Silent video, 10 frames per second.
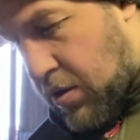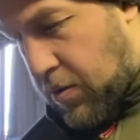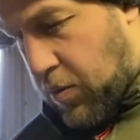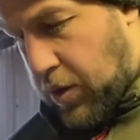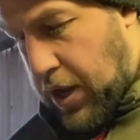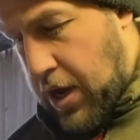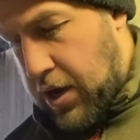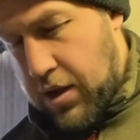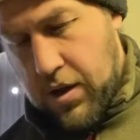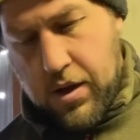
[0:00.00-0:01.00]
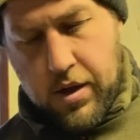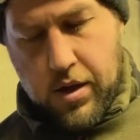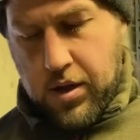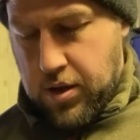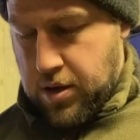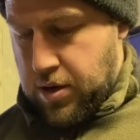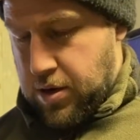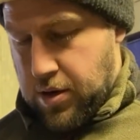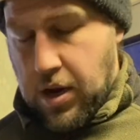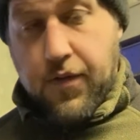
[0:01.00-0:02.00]
voila.
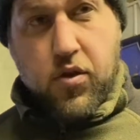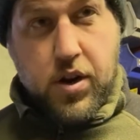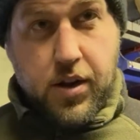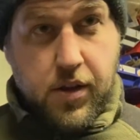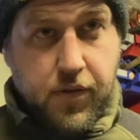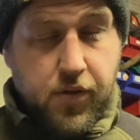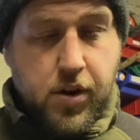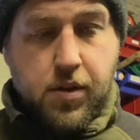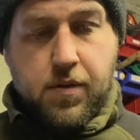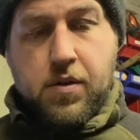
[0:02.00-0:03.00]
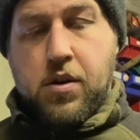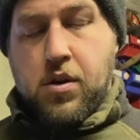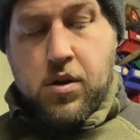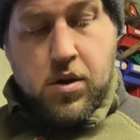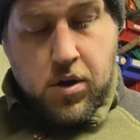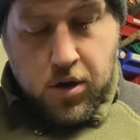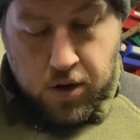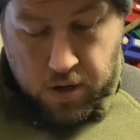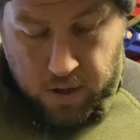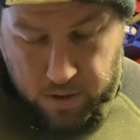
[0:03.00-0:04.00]
I've already done level 3.
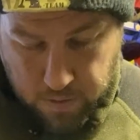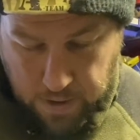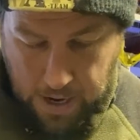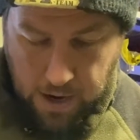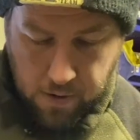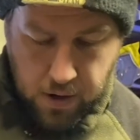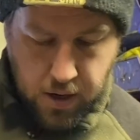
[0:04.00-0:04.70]
So now,